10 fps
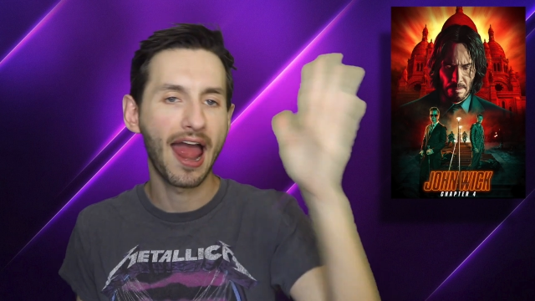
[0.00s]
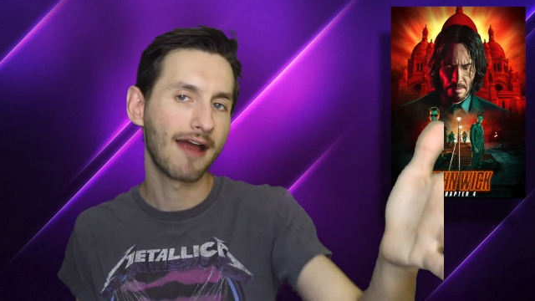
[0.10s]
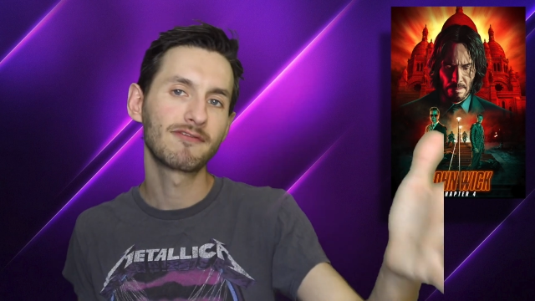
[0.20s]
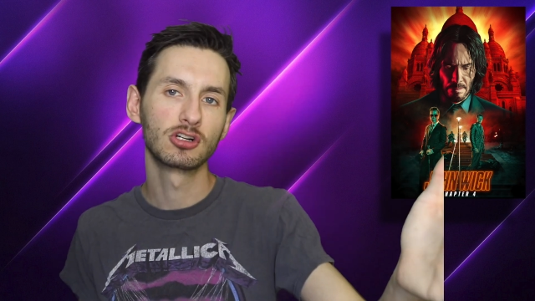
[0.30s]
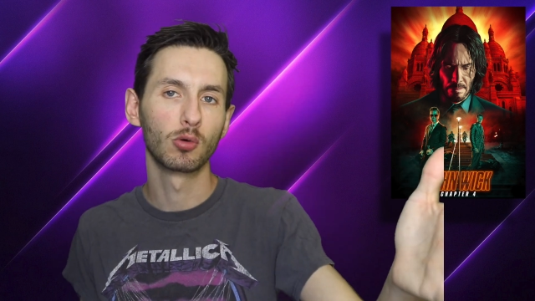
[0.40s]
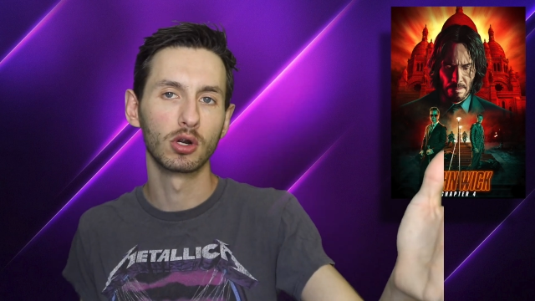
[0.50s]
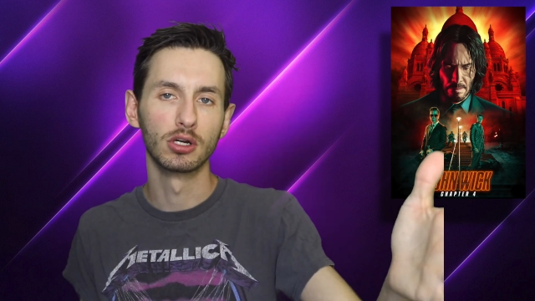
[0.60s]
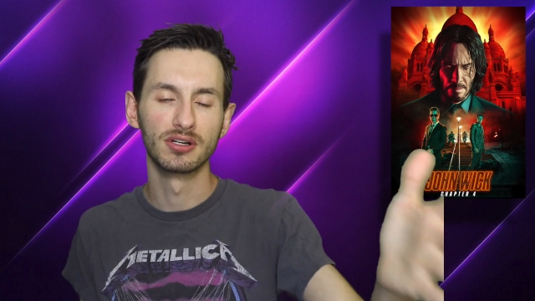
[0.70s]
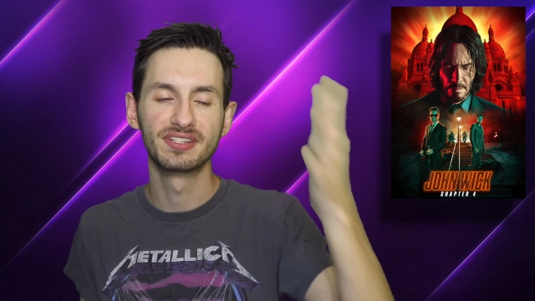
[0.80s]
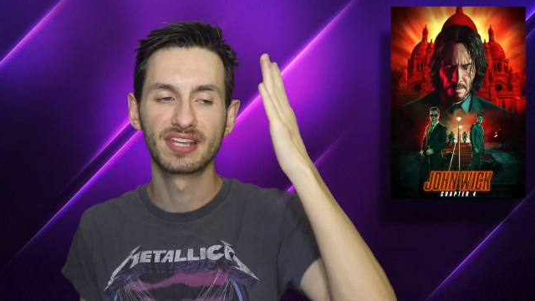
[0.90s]

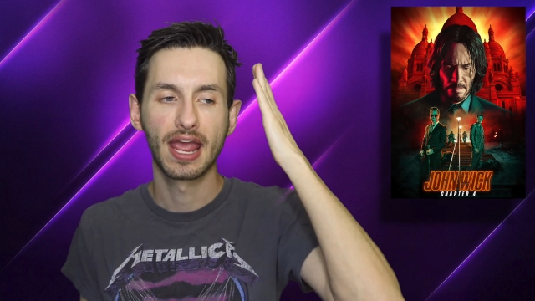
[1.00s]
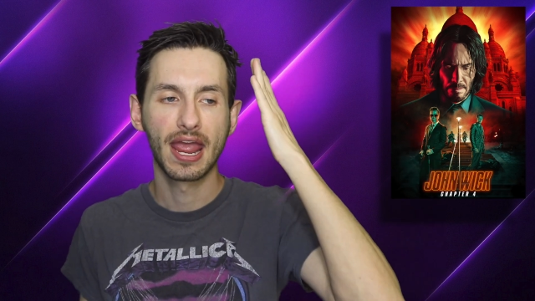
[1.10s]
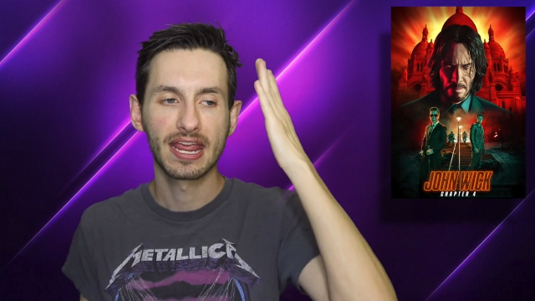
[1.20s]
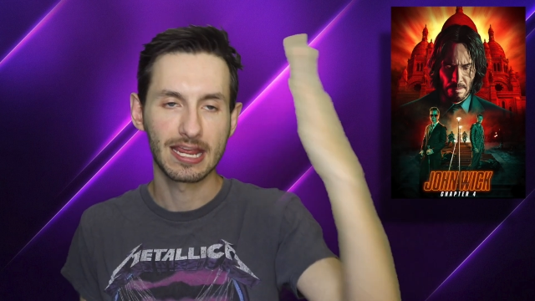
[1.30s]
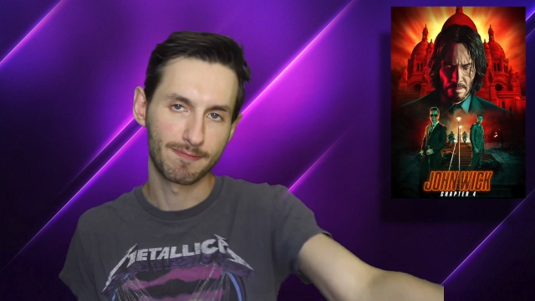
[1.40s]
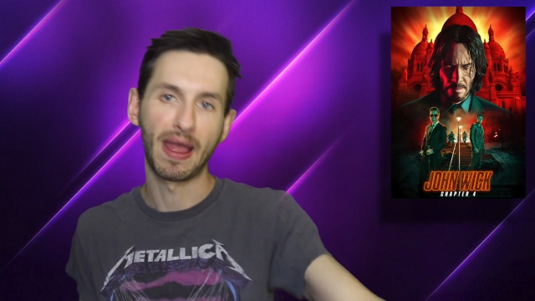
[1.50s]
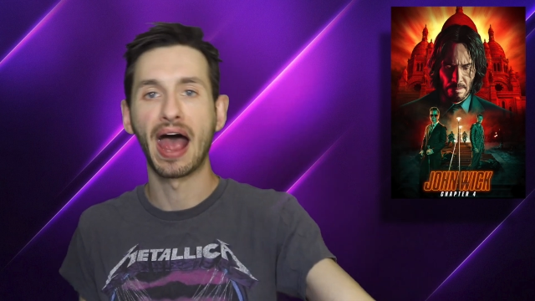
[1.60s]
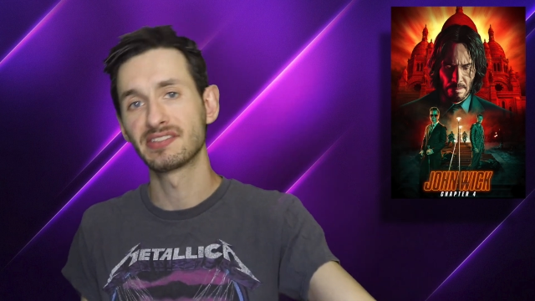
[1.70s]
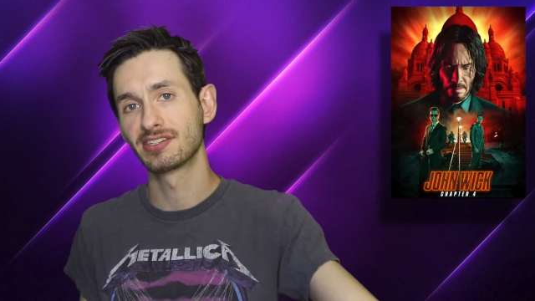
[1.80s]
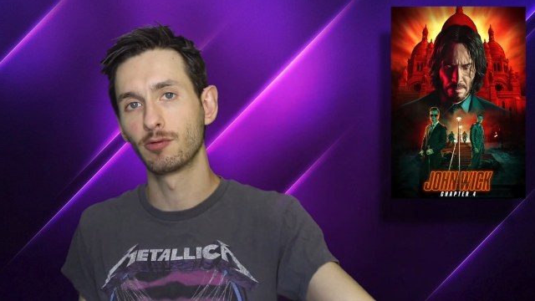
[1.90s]
Speaker 1: afterwards, he
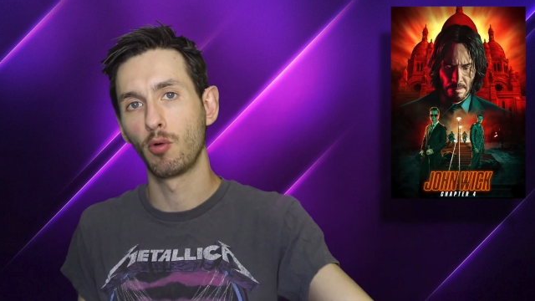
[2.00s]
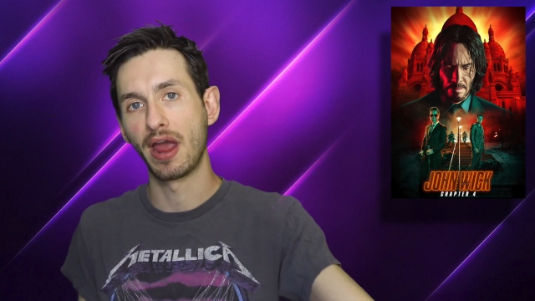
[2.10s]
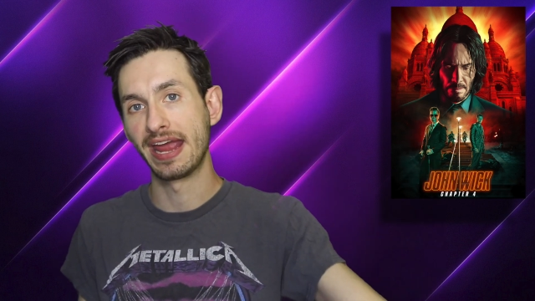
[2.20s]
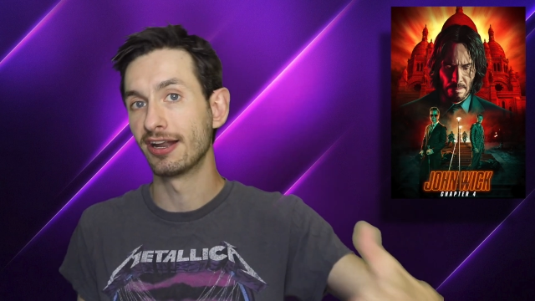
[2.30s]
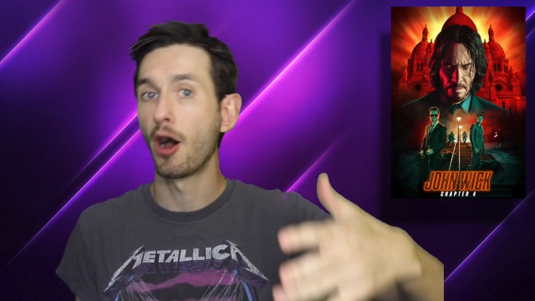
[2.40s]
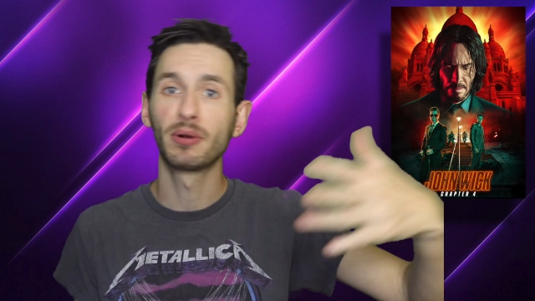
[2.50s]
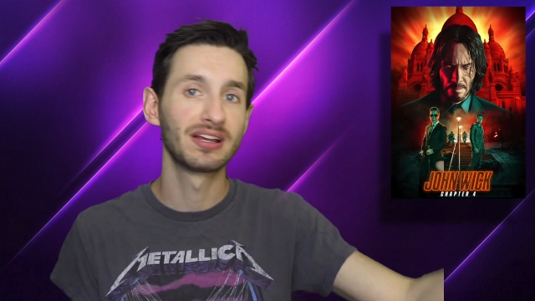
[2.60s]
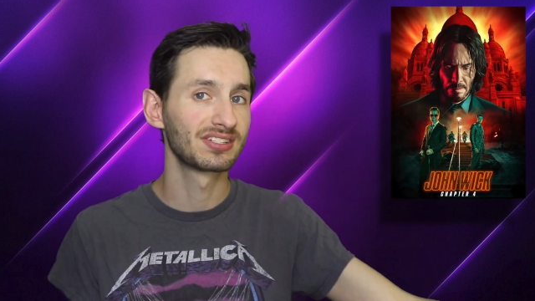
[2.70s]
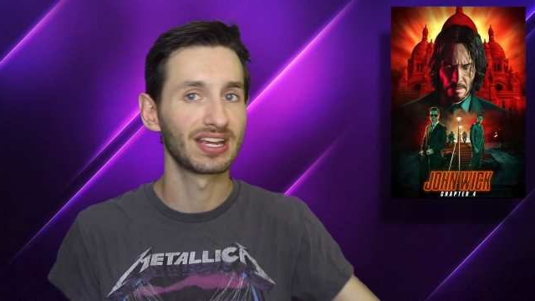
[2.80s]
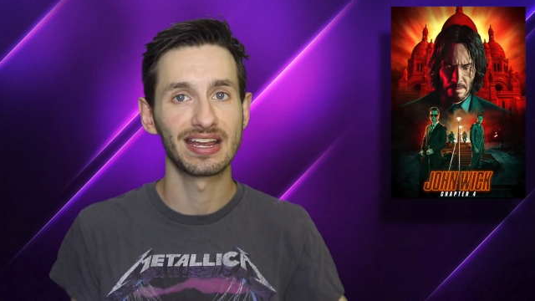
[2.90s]
passes away, and all I'm
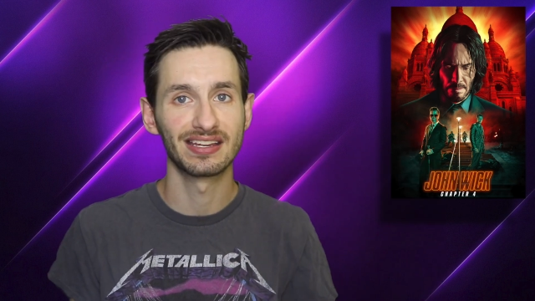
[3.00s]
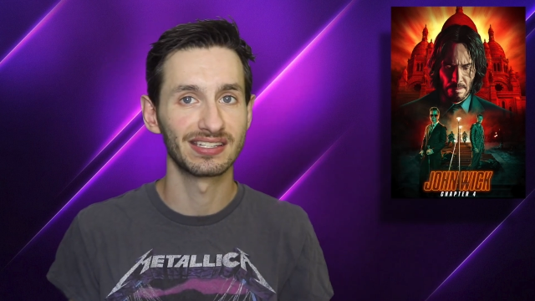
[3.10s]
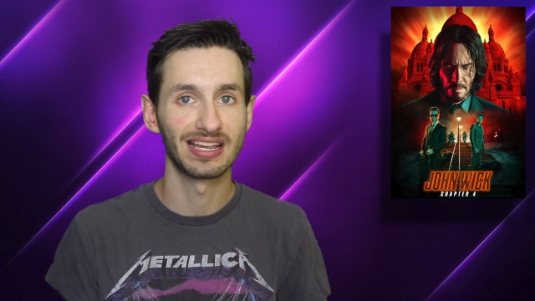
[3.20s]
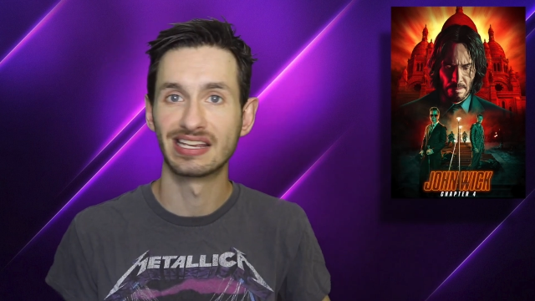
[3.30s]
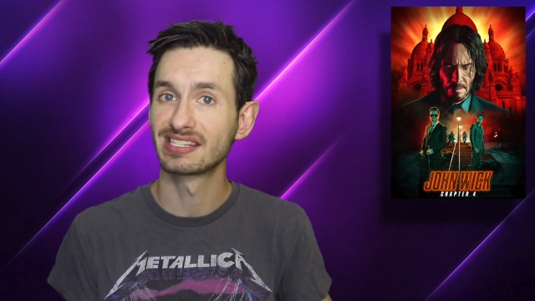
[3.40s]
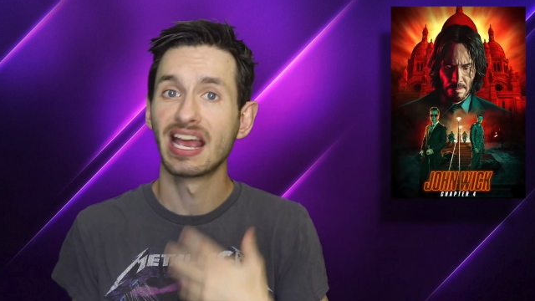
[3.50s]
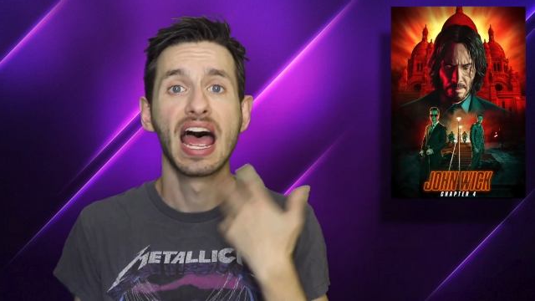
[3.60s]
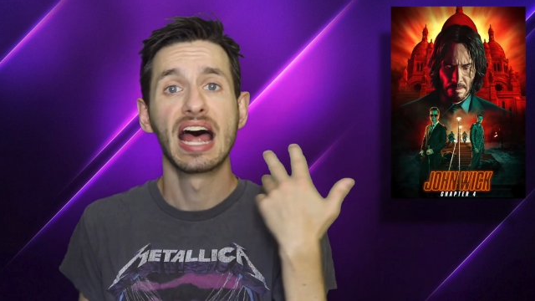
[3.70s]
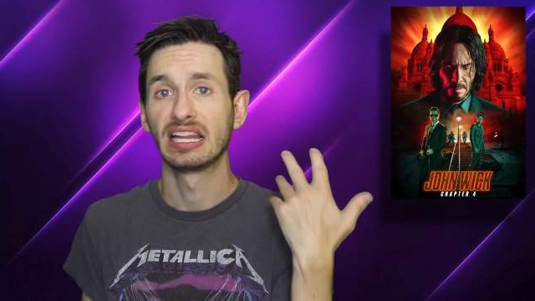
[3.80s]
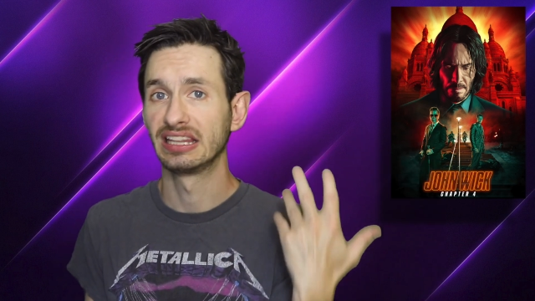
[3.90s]
going to say is this:
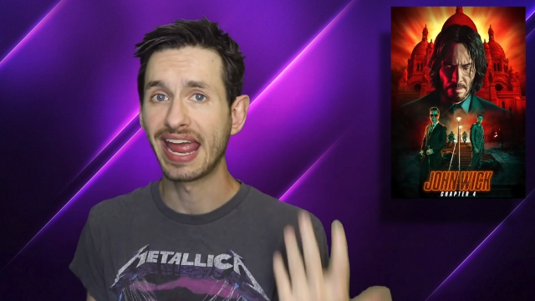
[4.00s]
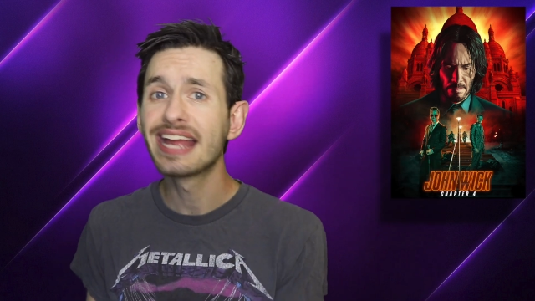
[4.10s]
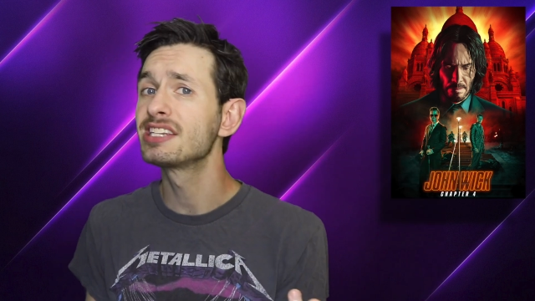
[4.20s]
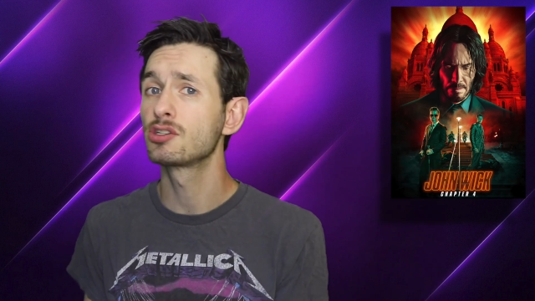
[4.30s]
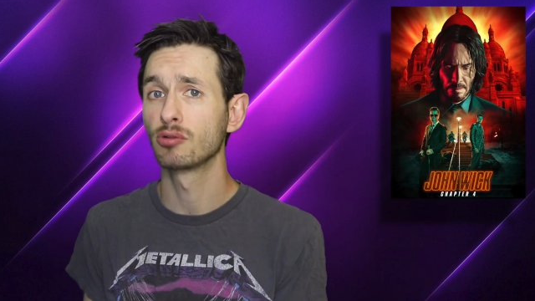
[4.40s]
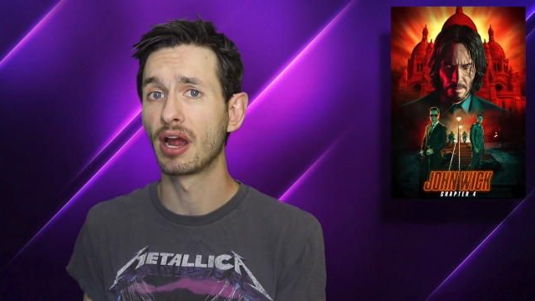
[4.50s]
Lance